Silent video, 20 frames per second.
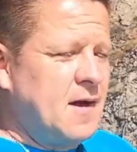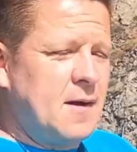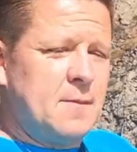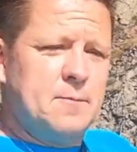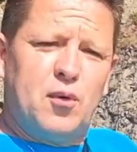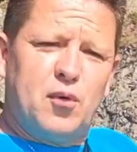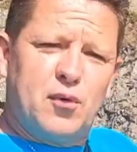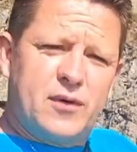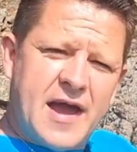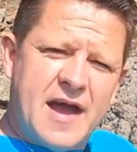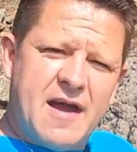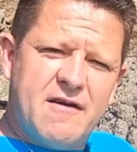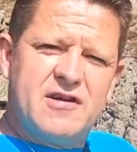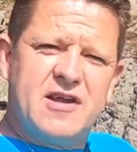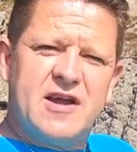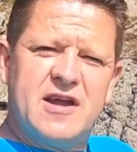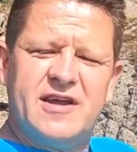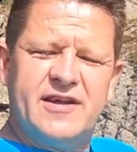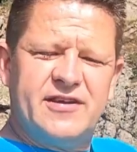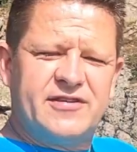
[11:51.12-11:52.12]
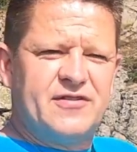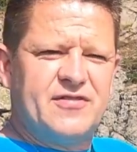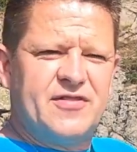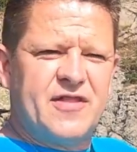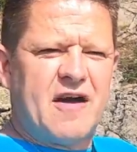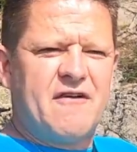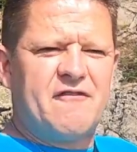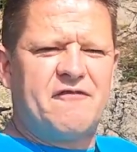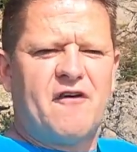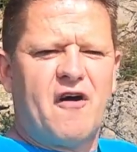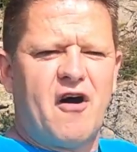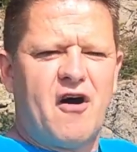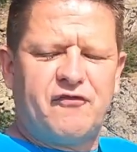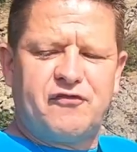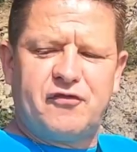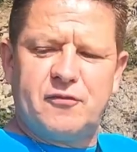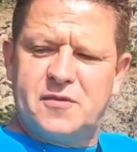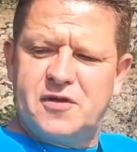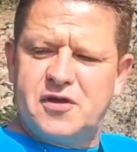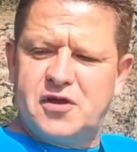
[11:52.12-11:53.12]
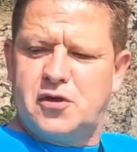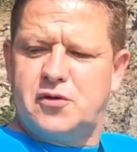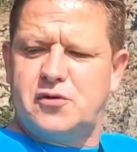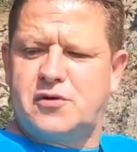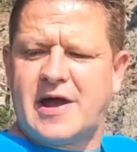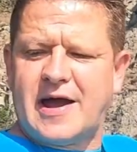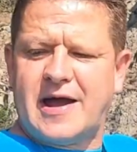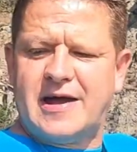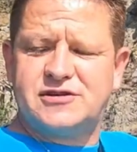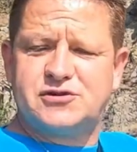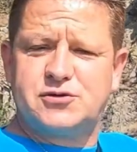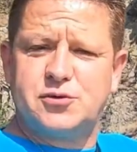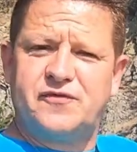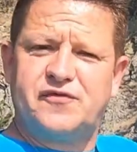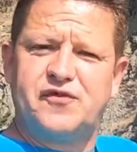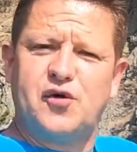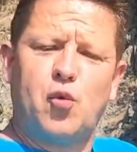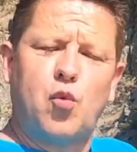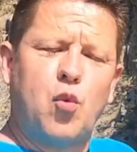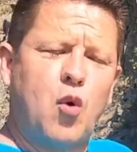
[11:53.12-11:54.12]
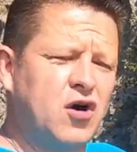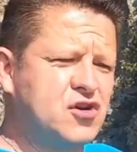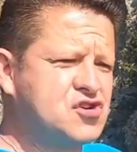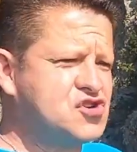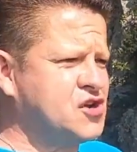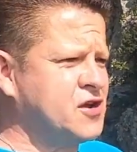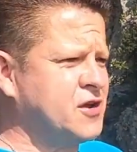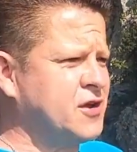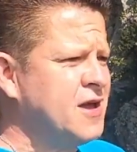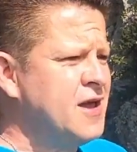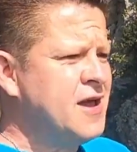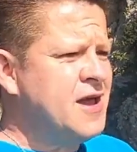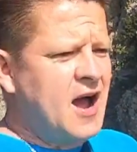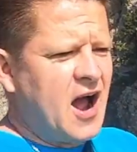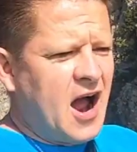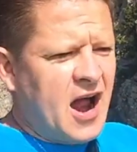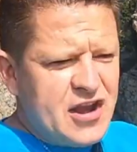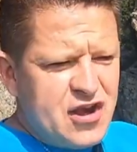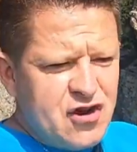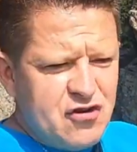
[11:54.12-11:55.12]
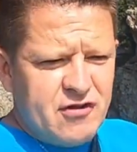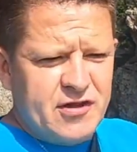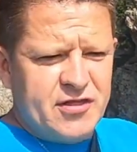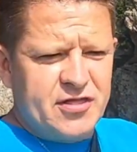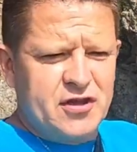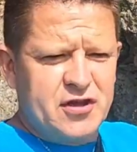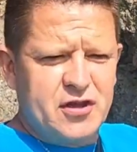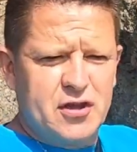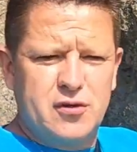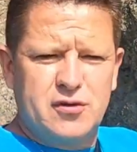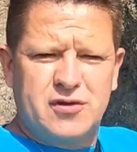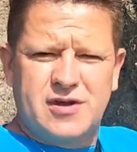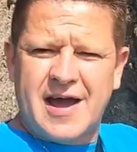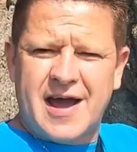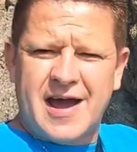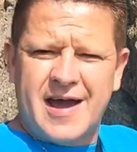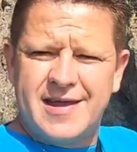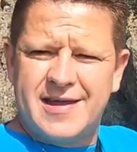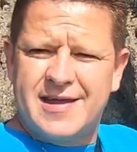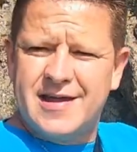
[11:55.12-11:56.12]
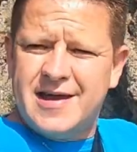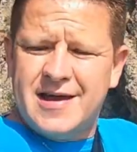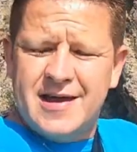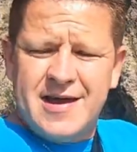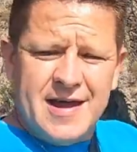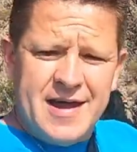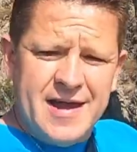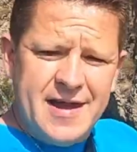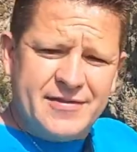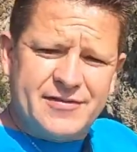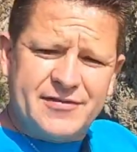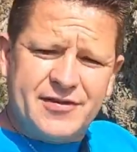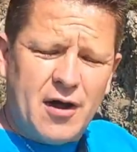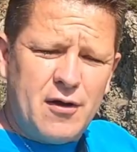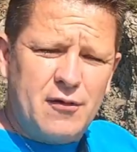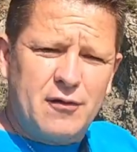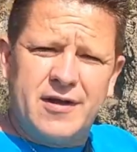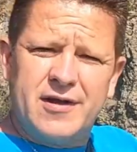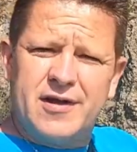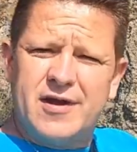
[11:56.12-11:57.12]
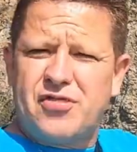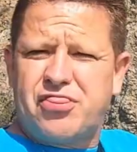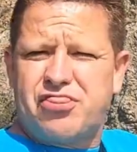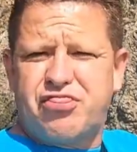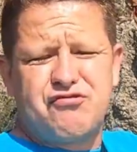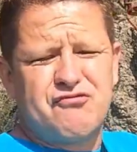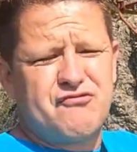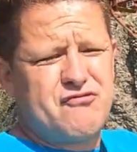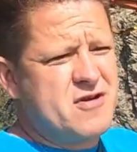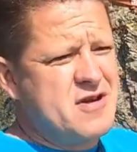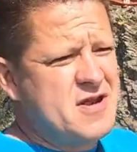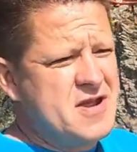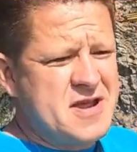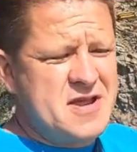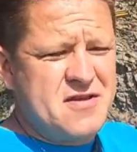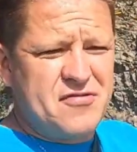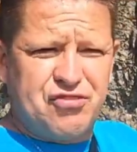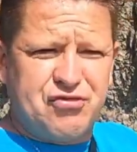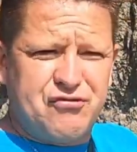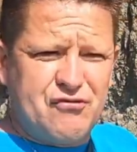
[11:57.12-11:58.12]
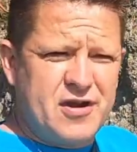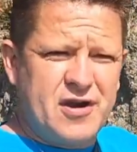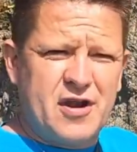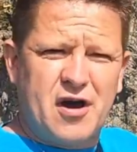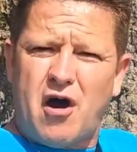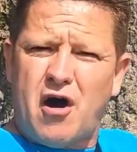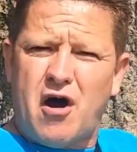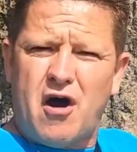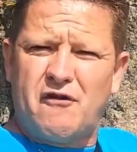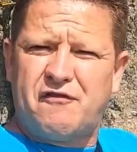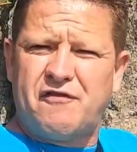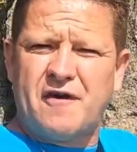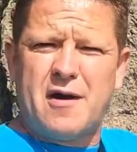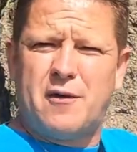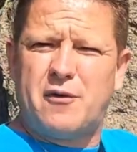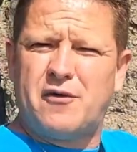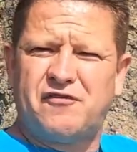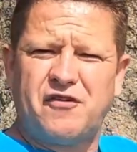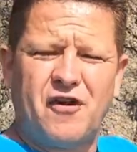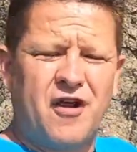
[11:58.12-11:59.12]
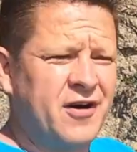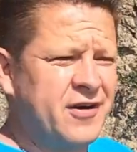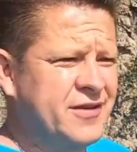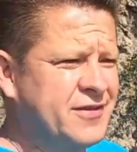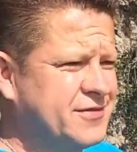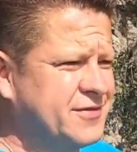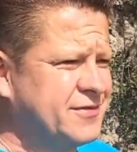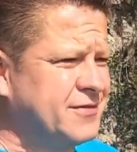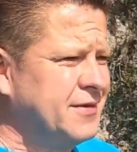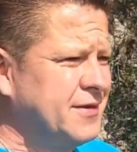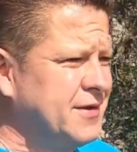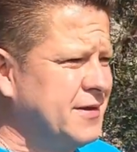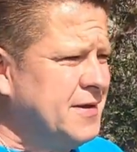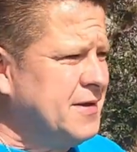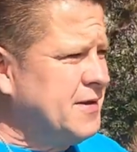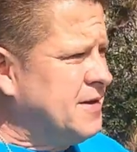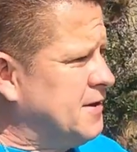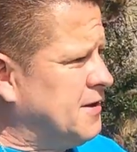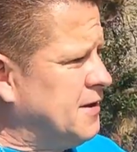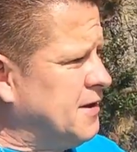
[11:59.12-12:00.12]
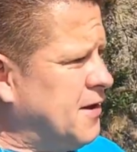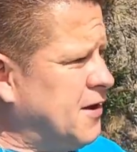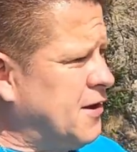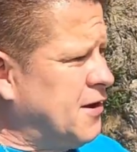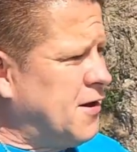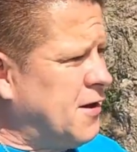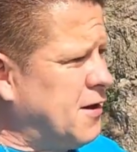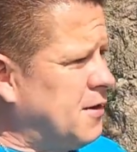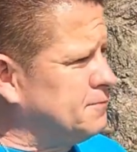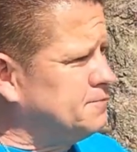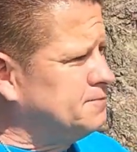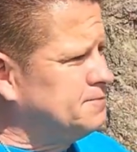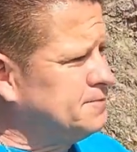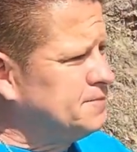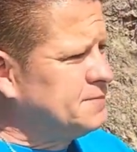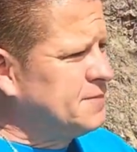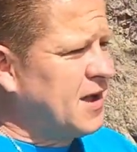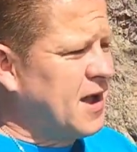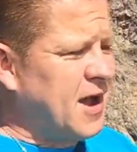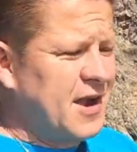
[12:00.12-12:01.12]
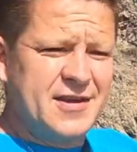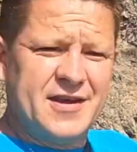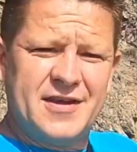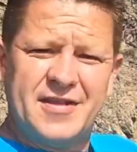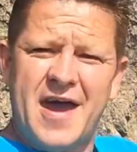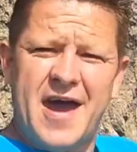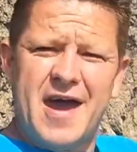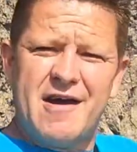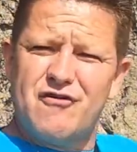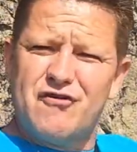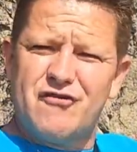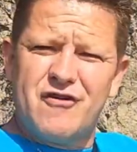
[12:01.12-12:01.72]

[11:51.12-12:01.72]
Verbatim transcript: And Bulgaria isn't that far from the UK. So if you're watching and you're in the UK, it's only a three, three and a half hour flight um, and you're there